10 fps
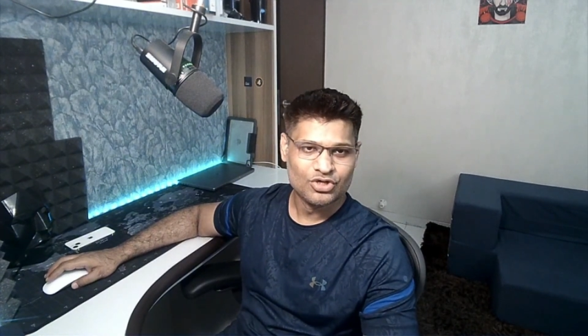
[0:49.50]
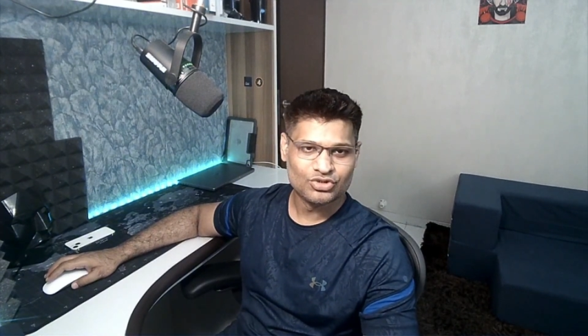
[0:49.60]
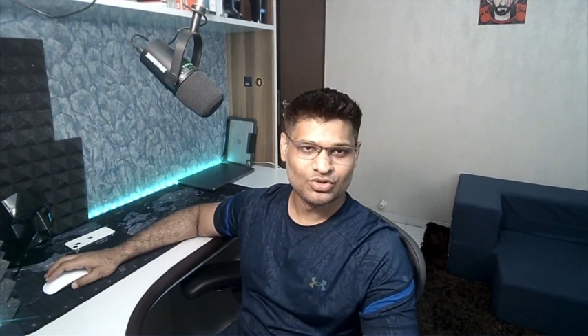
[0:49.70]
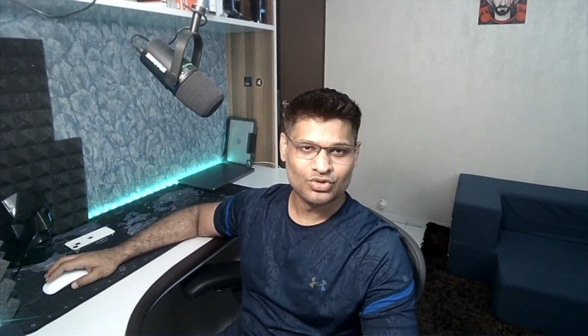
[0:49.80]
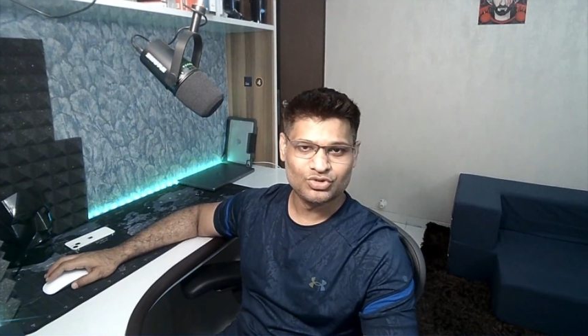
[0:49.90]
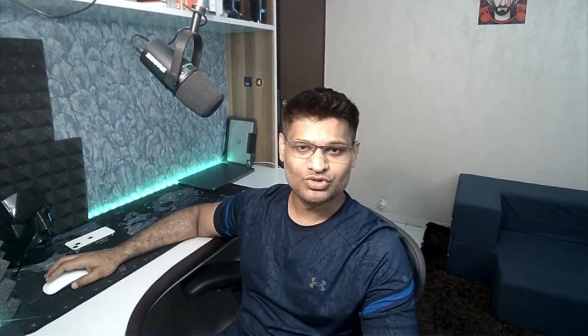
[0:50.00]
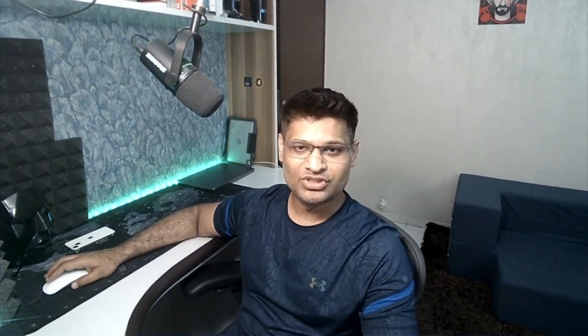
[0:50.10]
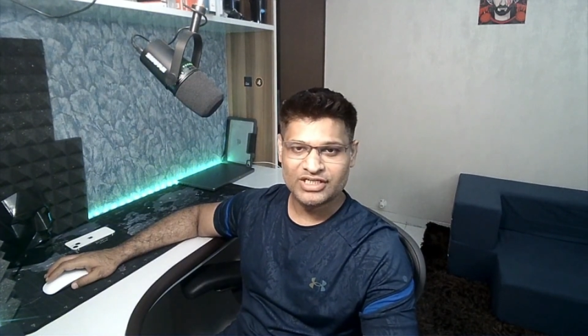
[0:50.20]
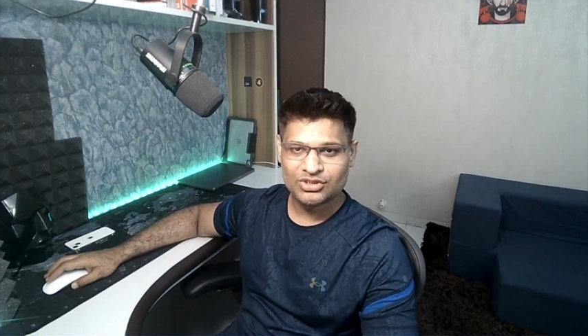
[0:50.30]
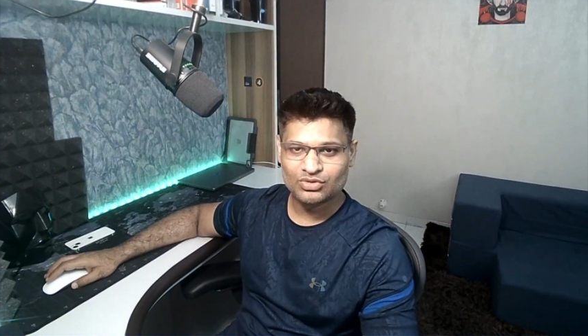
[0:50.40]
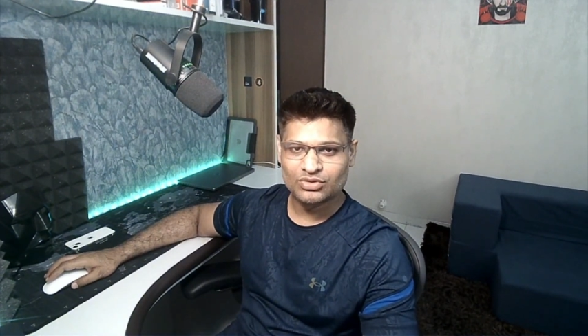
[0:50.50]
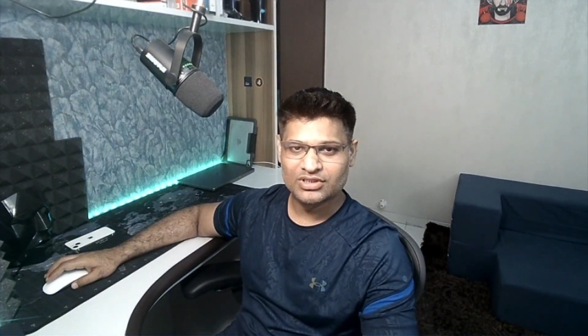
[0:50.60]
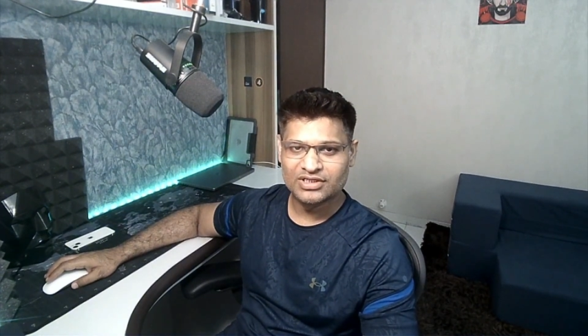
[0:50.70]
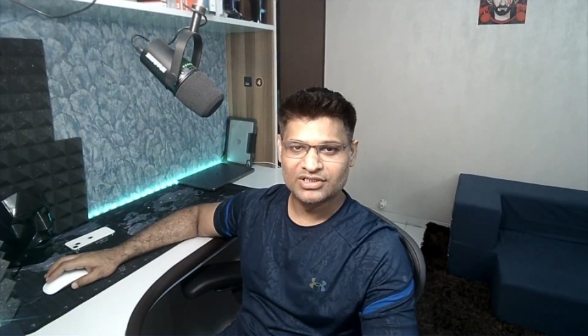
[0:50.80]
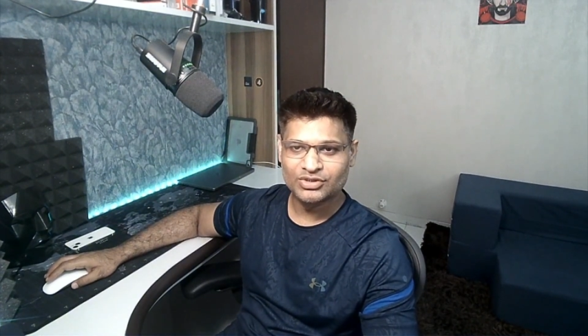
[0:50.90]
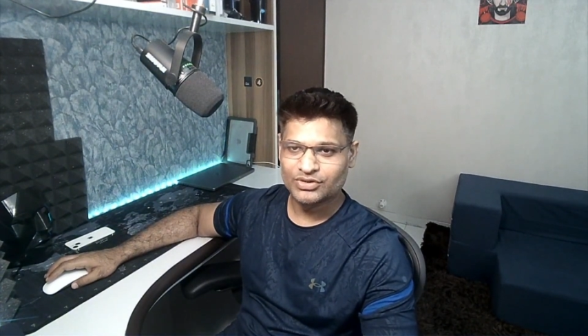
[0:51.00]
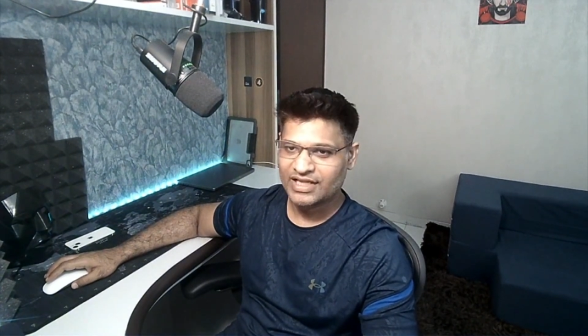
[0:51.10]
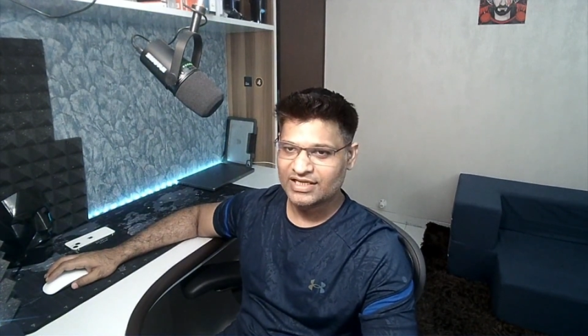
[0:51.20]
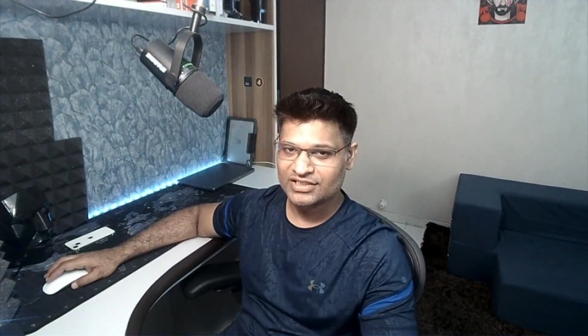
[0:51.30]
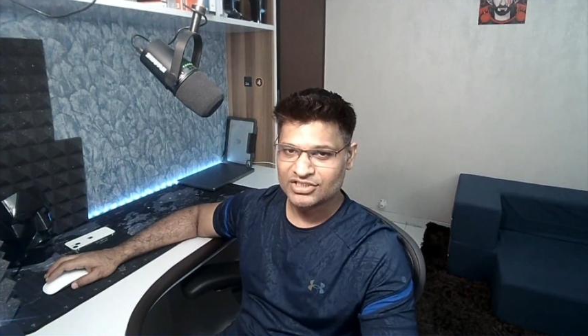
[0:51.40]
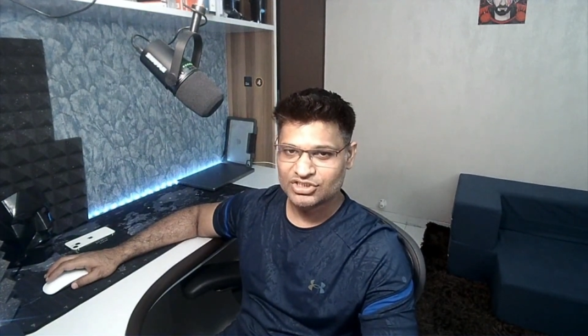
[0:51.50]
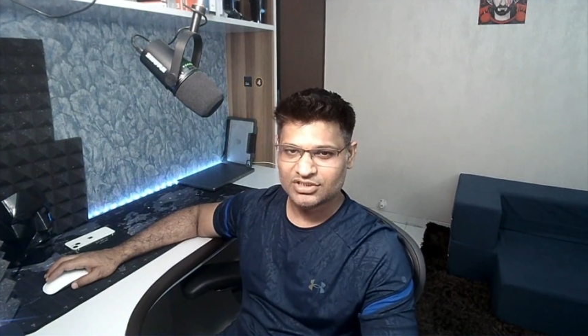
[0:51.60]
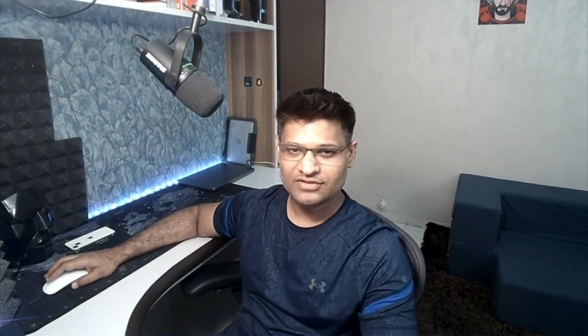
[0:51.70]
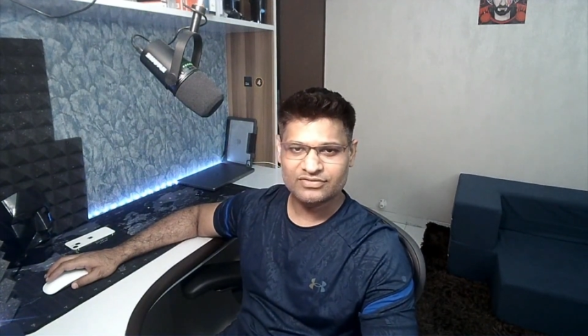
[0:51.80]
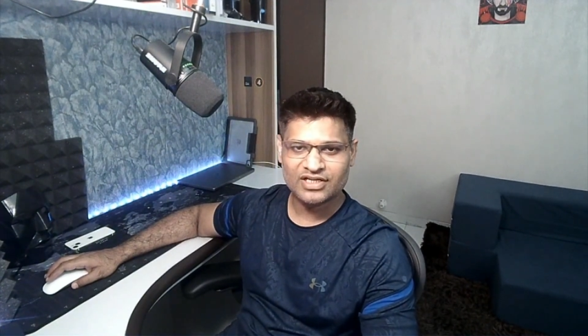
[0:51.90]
So you need to learn to take initiatives,